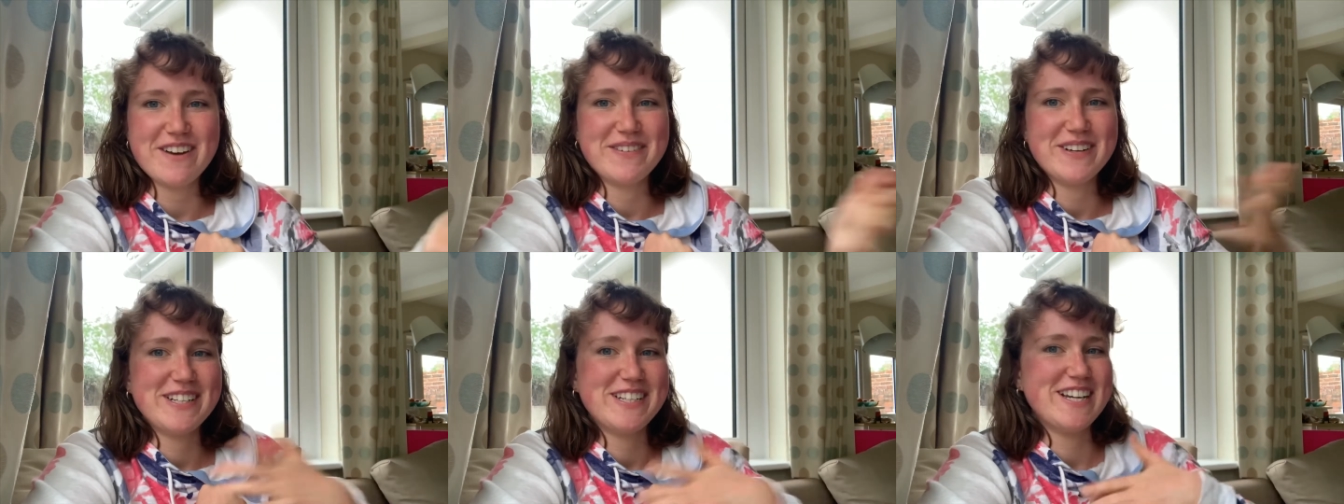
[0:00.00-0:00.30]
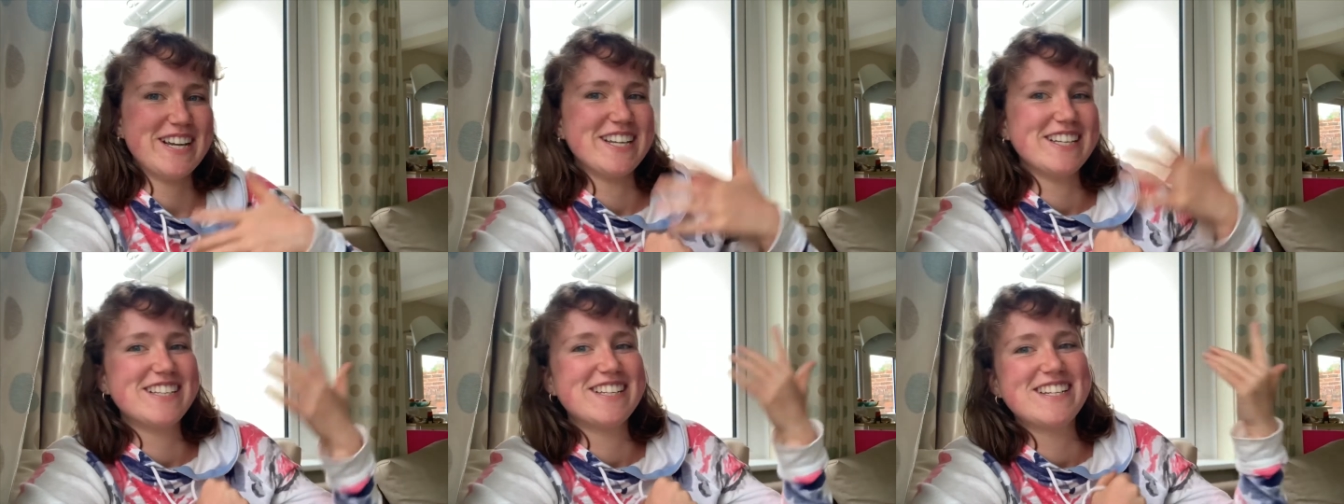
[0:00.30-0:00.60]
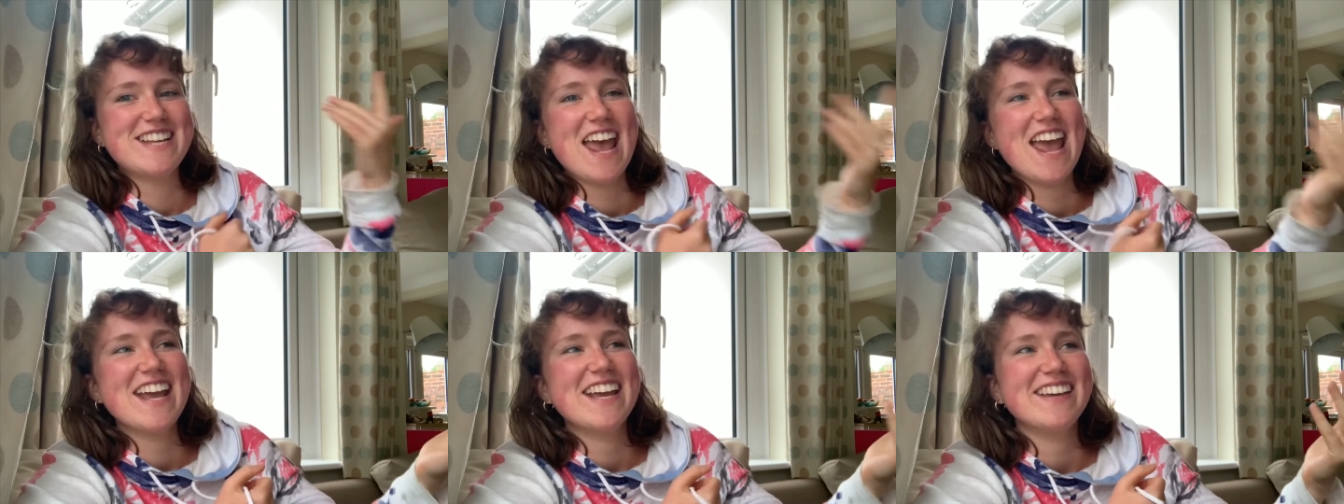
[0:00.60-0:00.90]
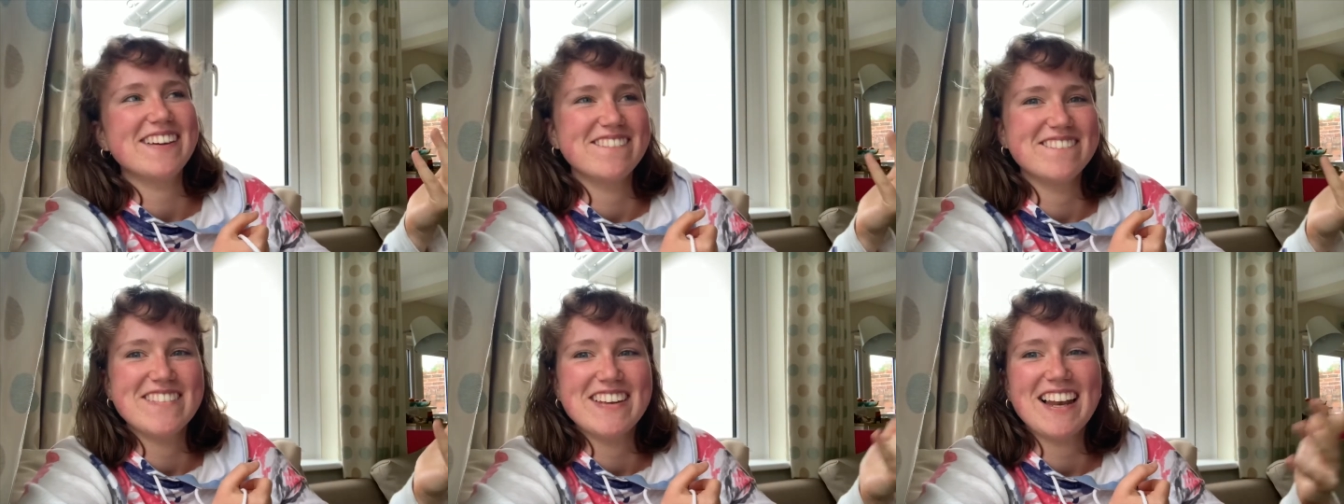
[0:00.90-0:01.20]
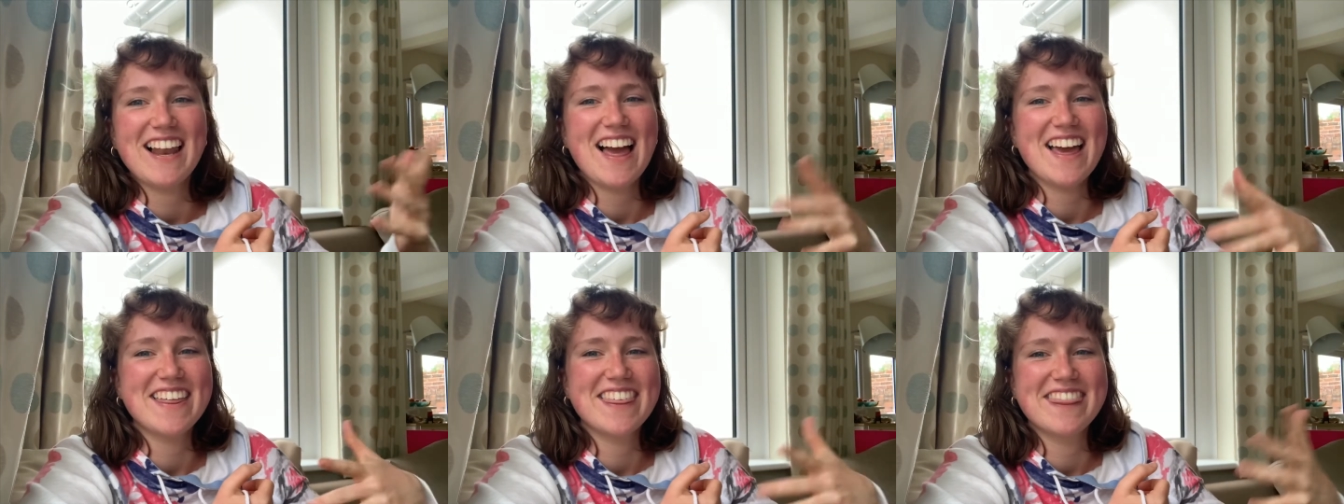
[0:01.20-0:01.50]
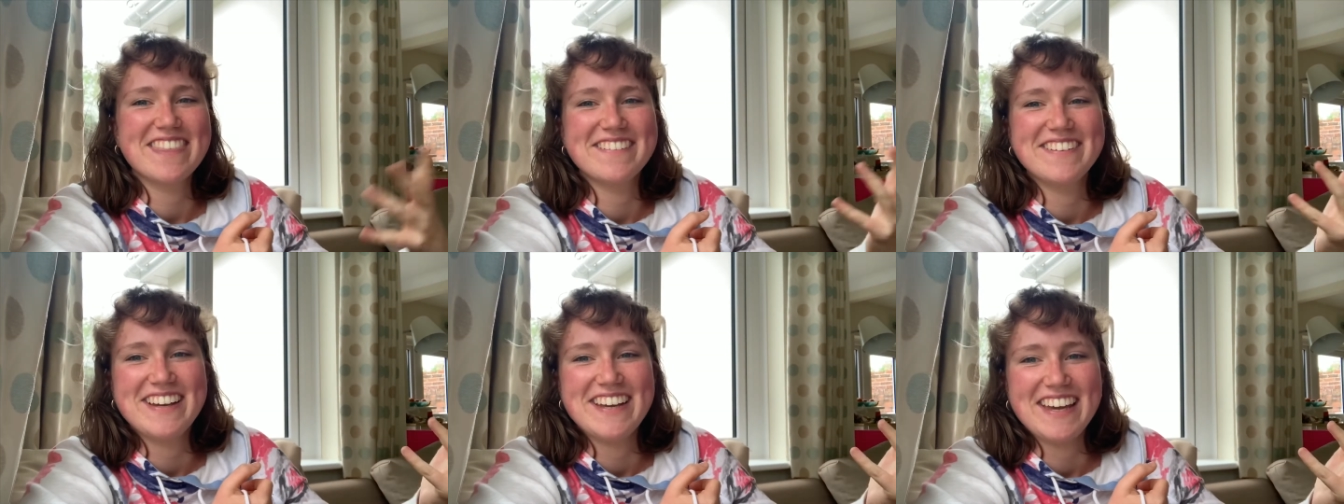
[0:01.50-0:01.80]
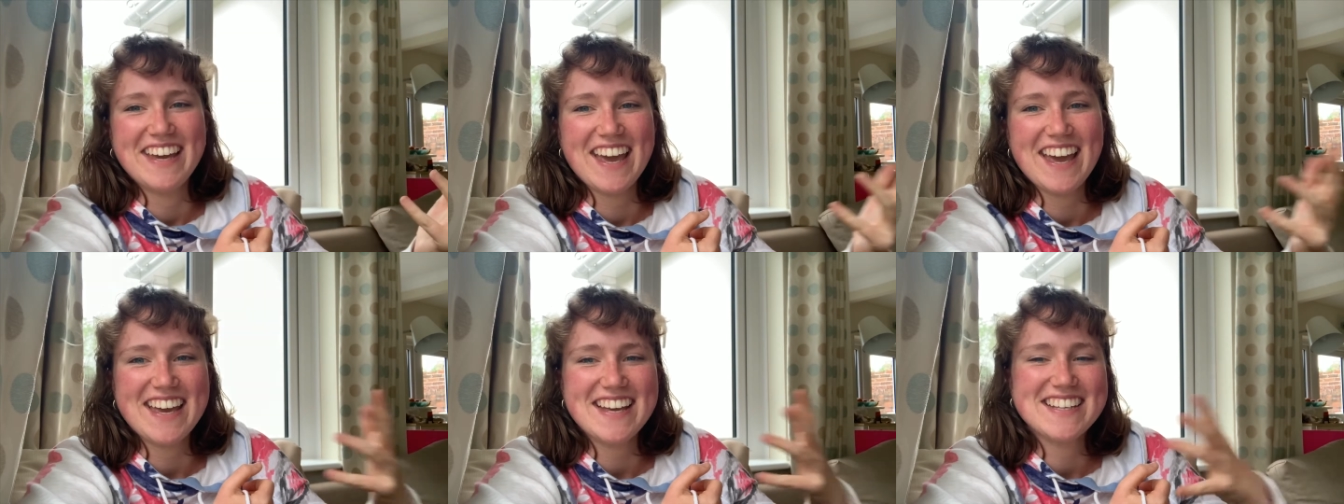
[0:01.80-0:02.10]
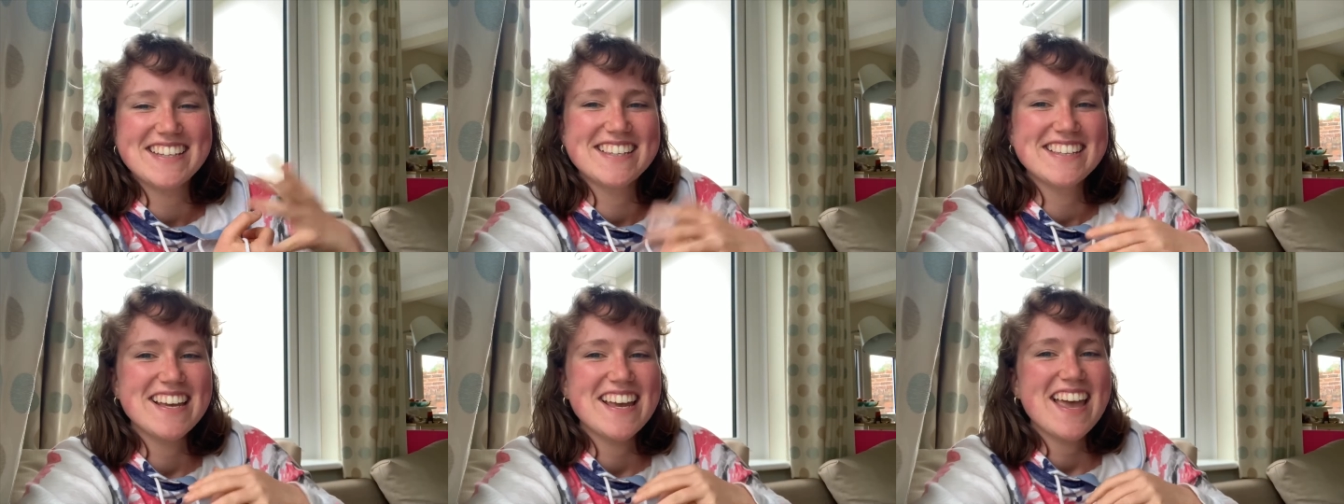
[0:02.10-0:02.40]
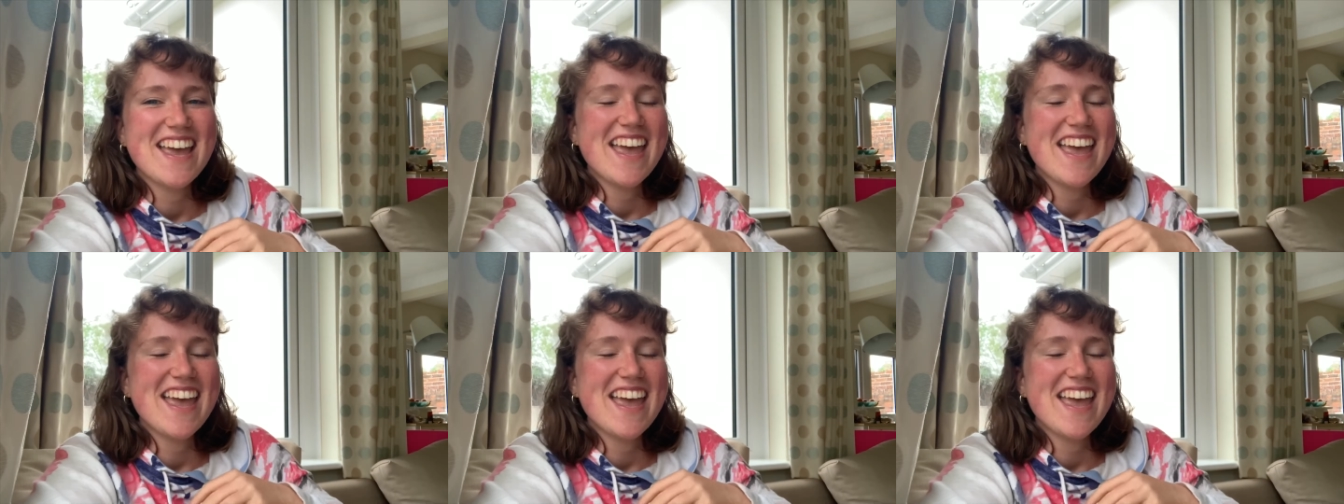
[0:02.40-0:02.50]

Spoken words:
which has taken me like 3 years.